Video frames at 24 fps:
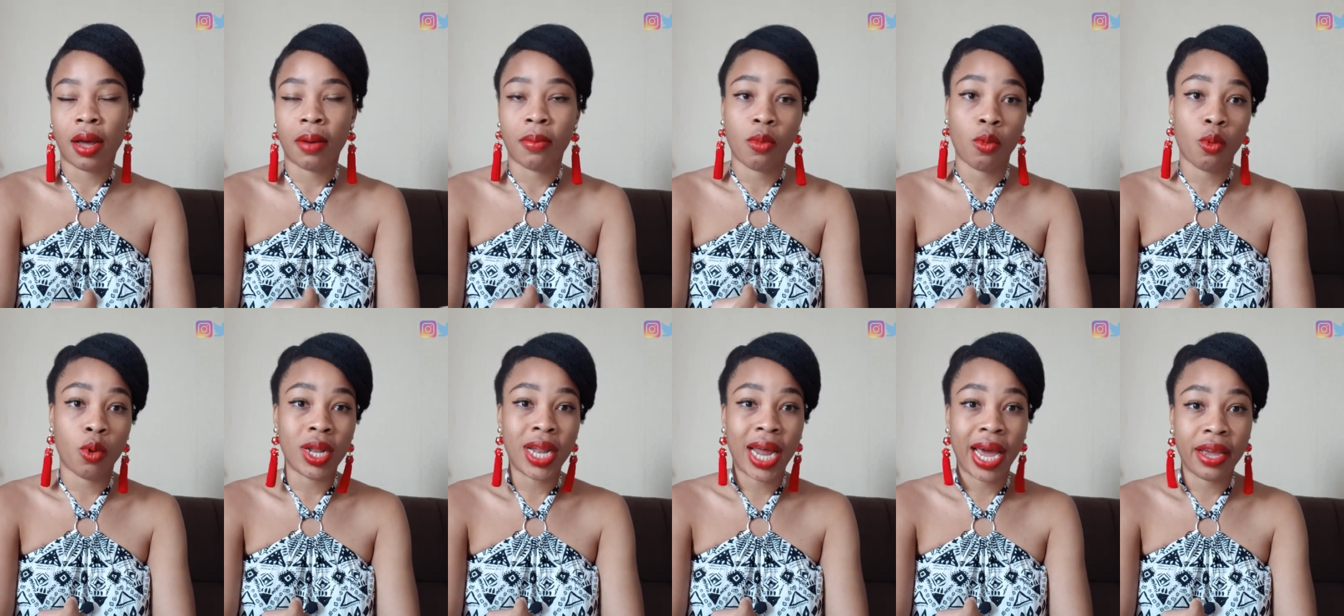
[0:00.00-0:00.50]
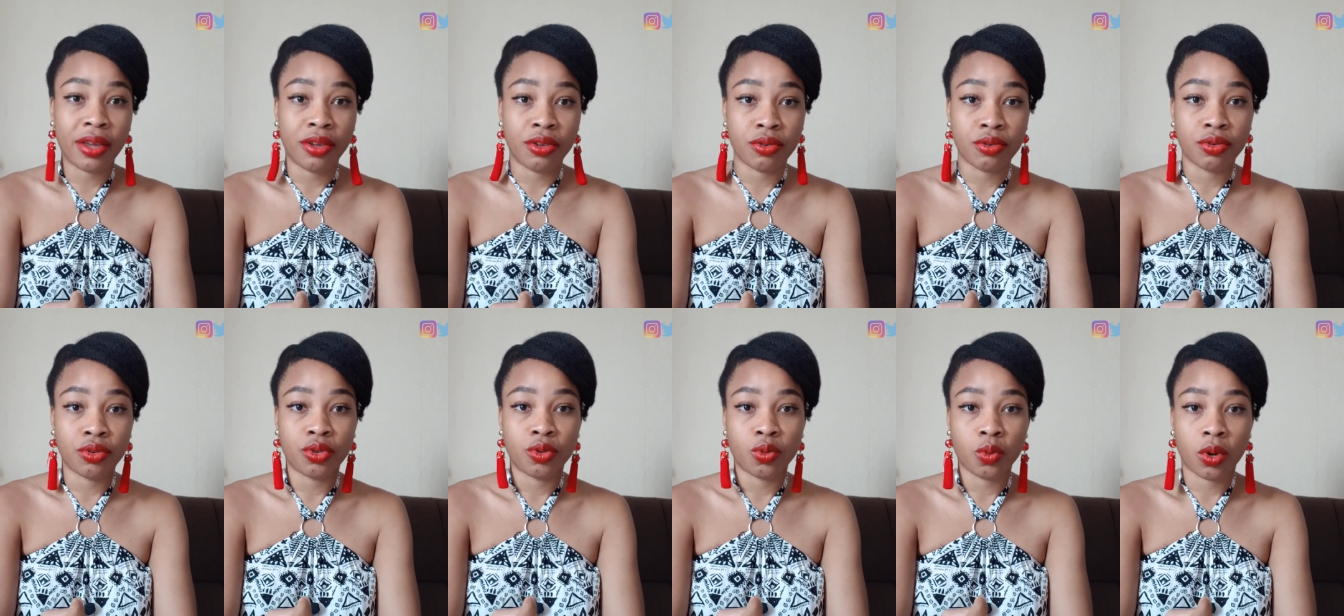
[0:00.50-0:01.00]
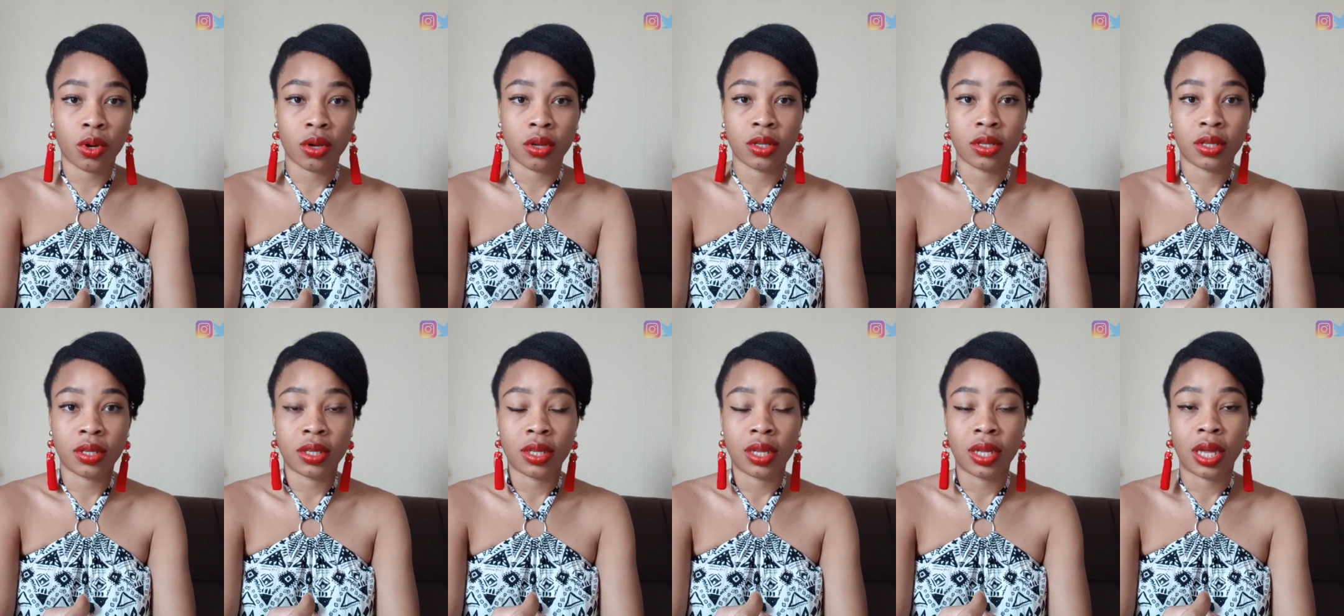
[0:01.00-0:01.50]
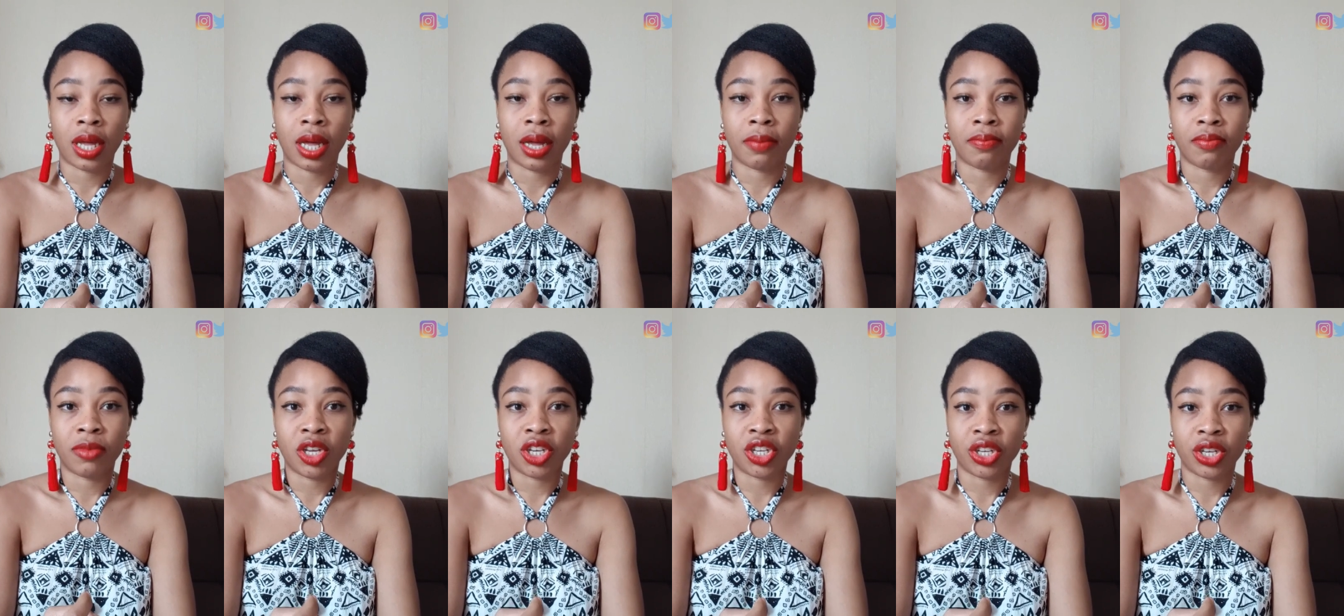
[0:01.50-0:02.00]
what I used was
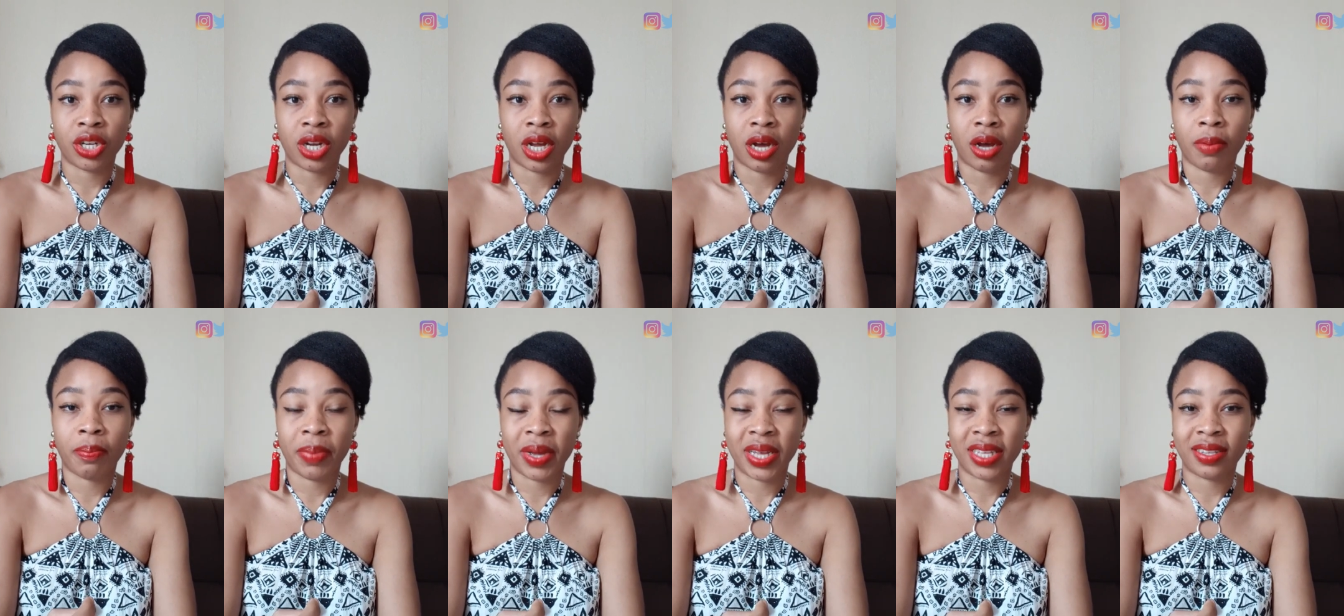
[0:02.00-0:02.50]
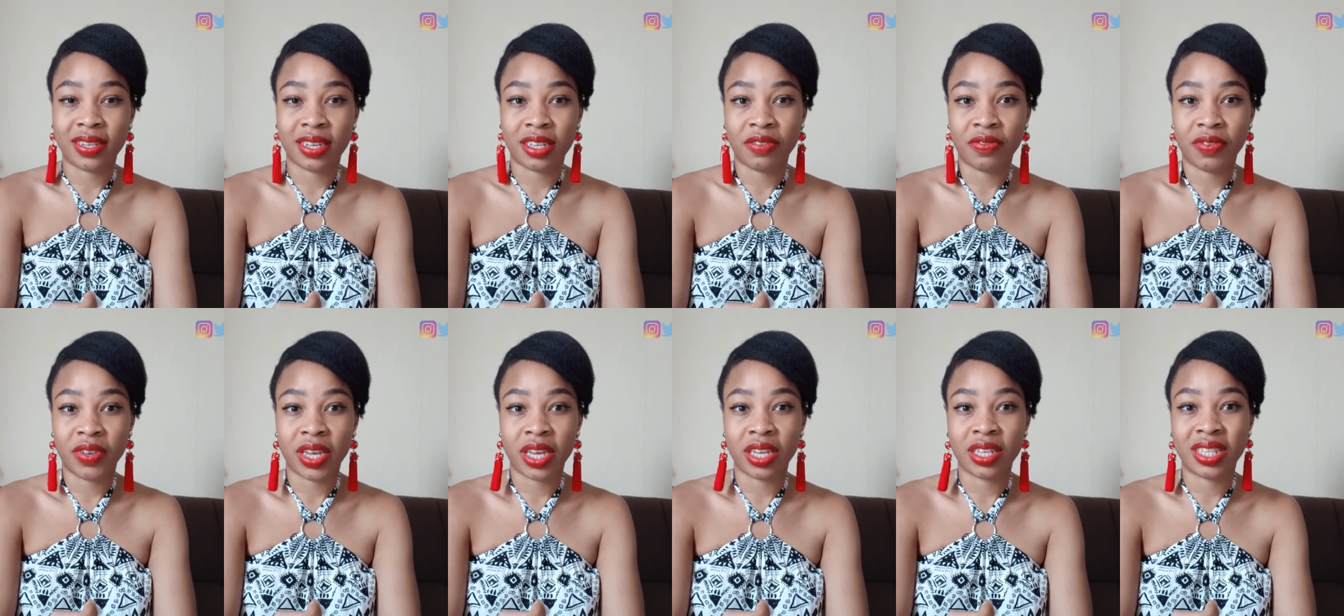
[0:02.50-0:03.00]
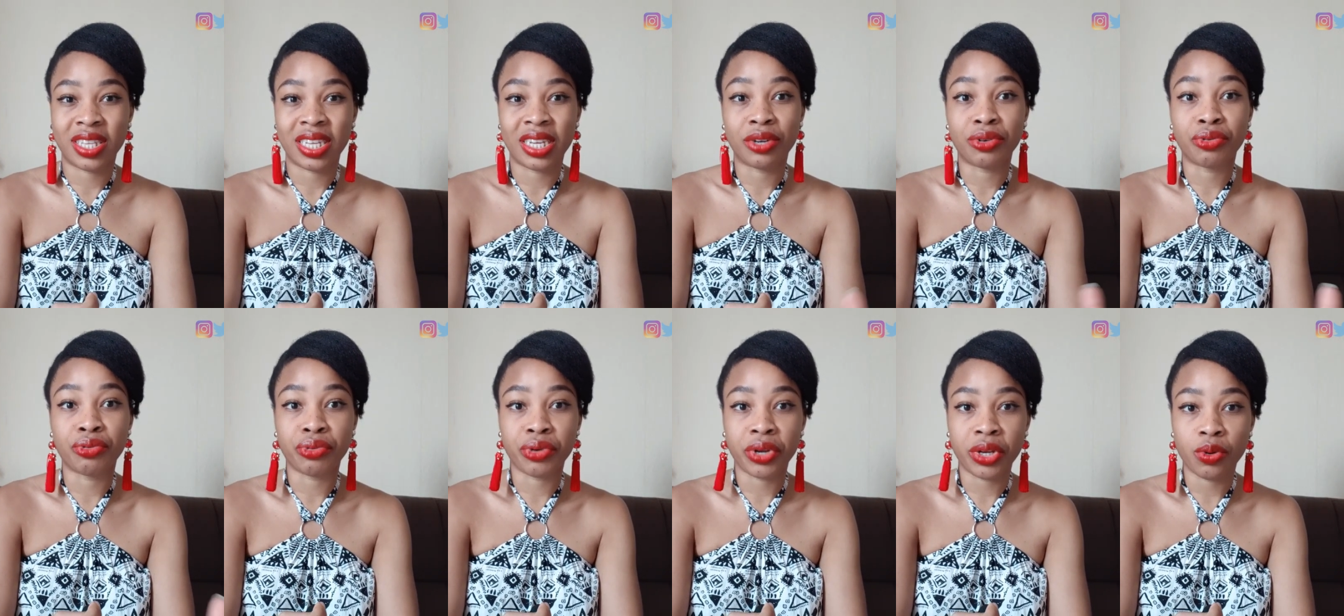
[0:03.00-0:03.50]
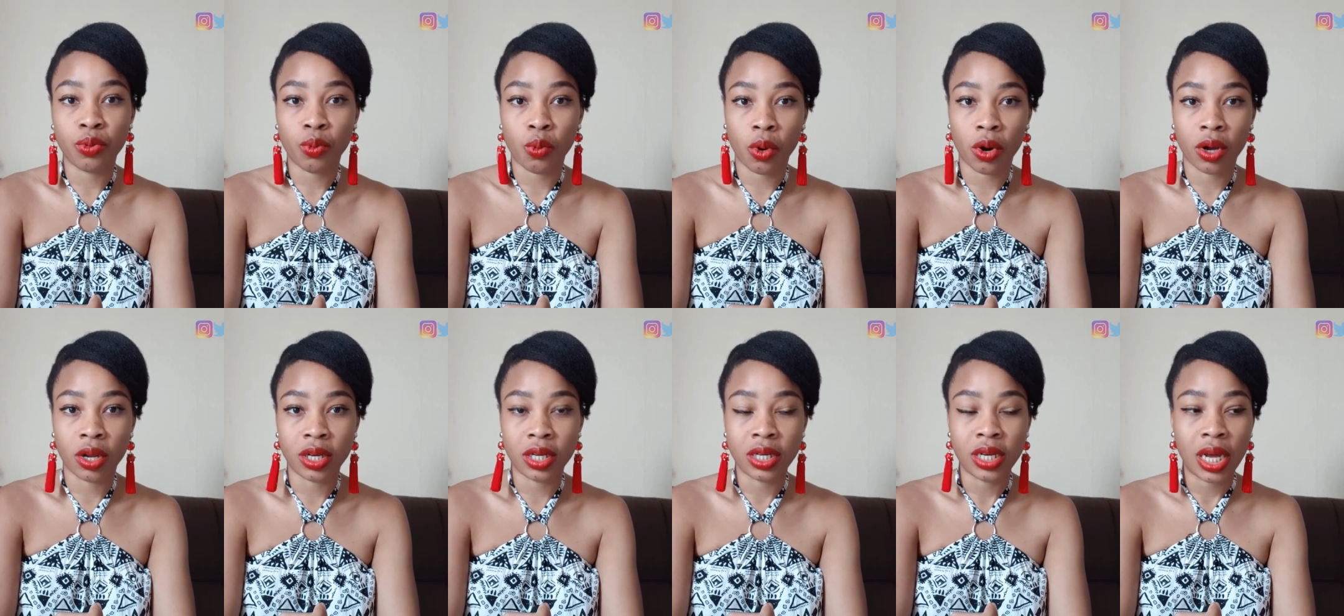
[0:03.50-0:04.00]
national birth certificate, the green
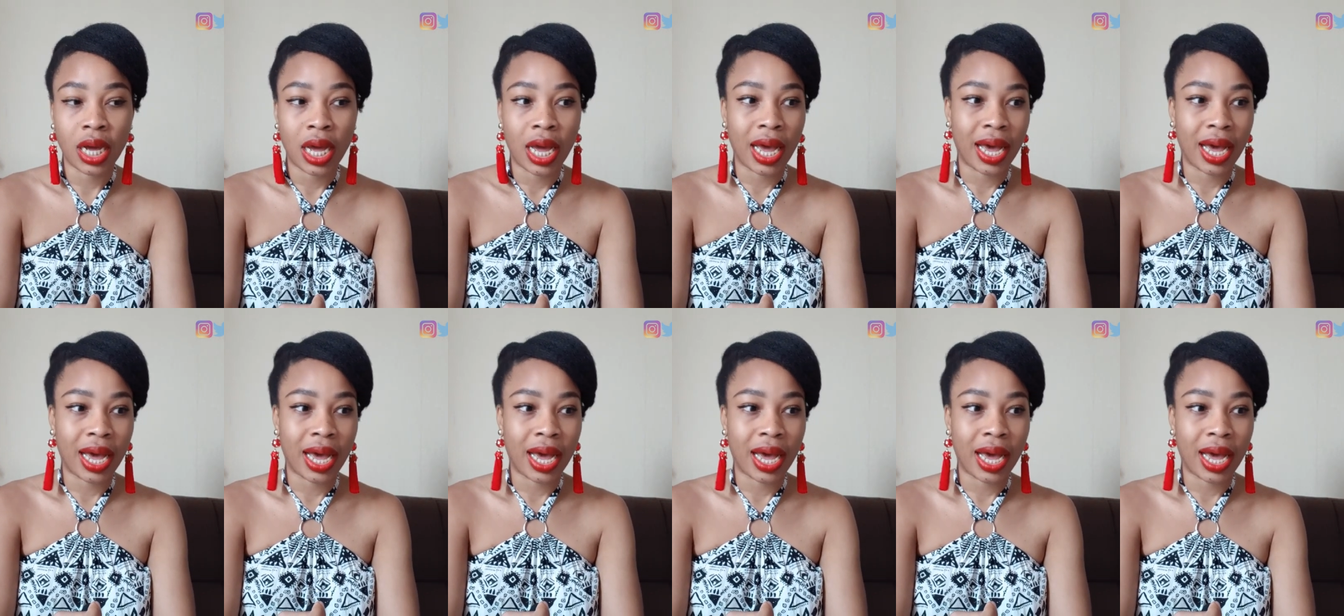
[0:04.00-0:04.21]
one.